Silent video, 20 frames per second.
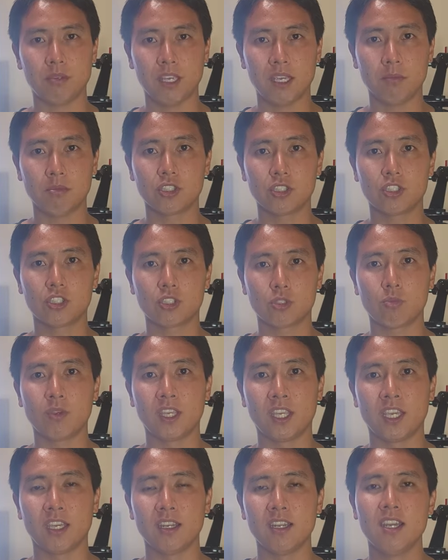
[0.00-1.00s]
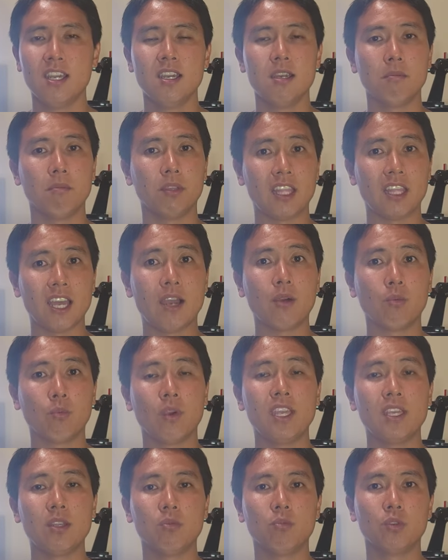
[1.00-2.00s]
to be able to swing it but that
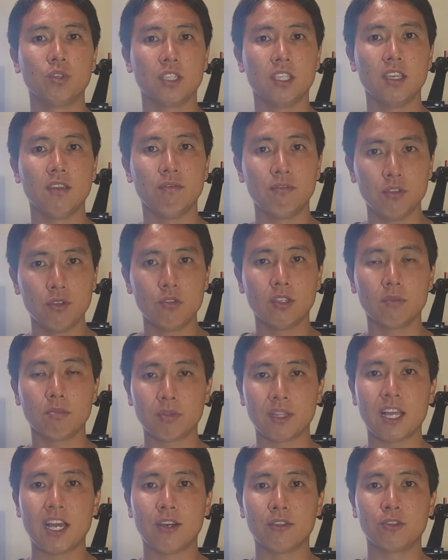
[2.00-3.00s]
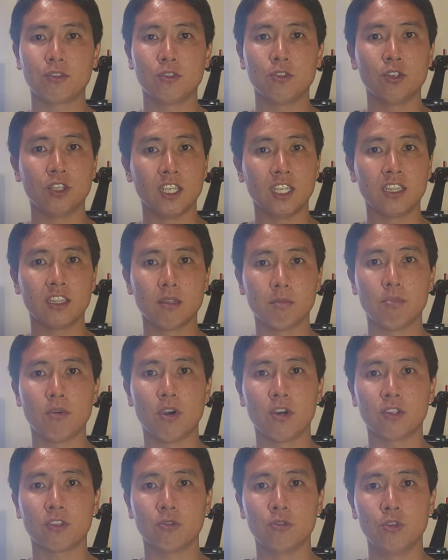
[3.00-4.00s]
weight will give you the plow through to hit the
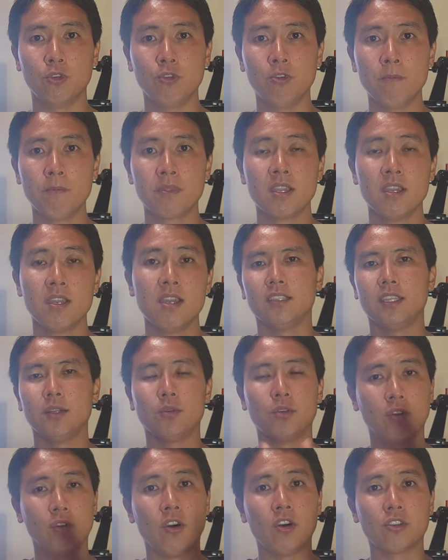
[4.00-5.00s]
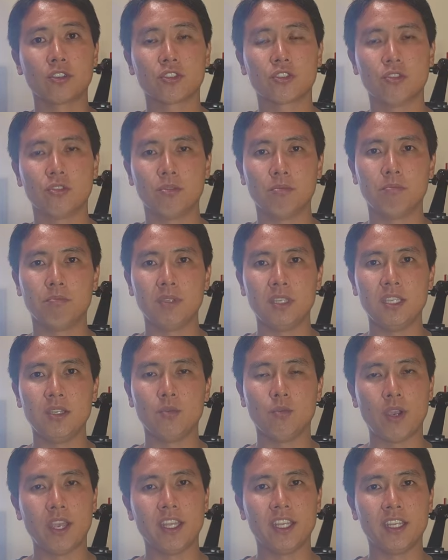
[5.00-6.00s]
ball through. They will also
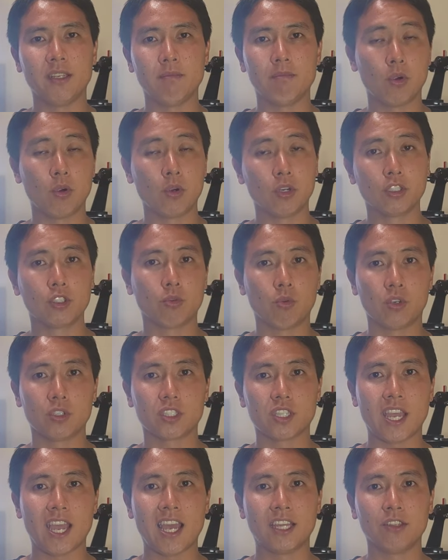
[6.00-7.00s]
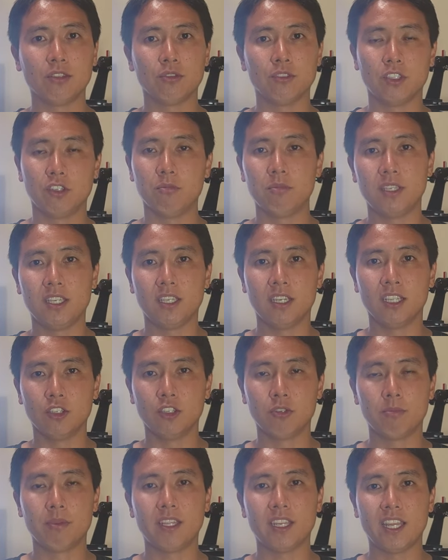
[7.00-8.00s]
be weighted more towards the handle. They'll be a
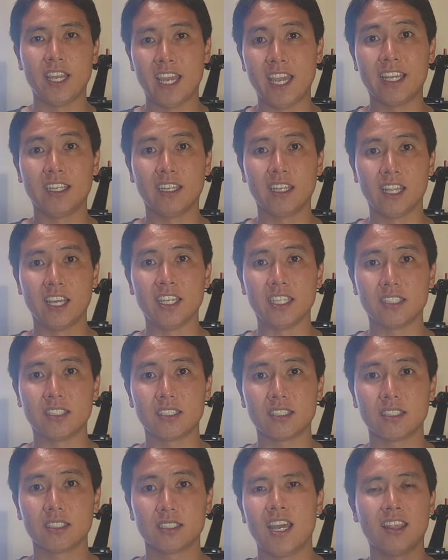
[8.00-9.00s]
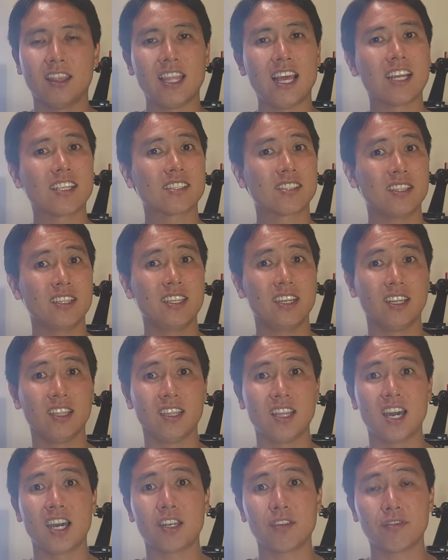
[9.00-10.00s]
little bit head light. And lastly, a
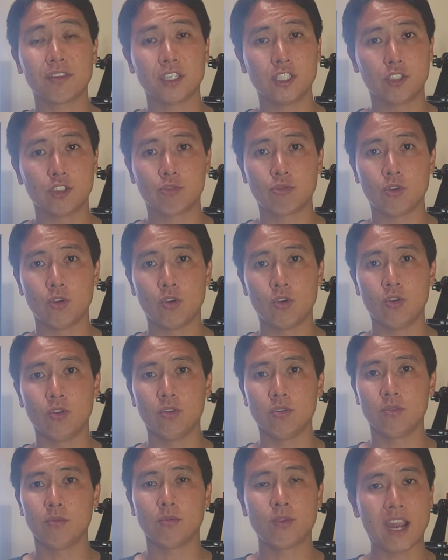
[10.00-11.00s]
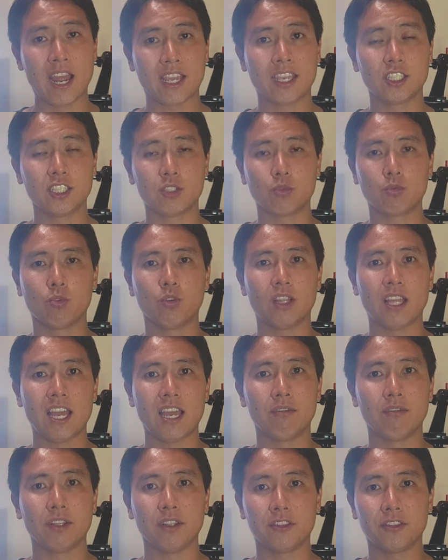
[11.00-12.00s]
lot of control rackets will
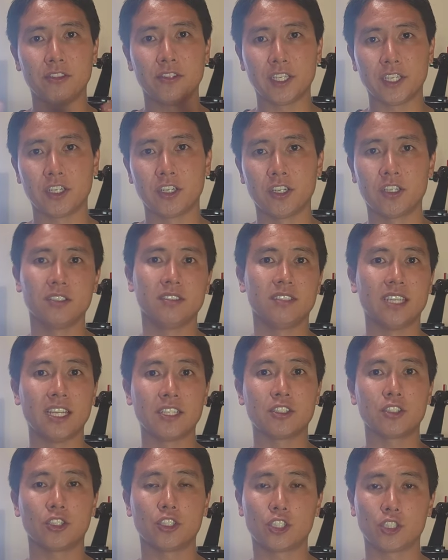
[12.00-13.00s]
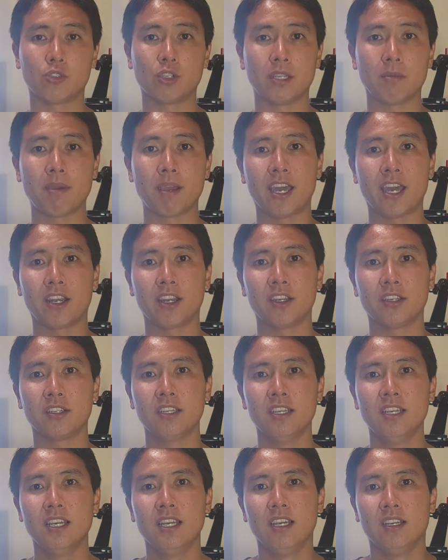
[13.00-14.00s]
have a thicker, denser string pattern.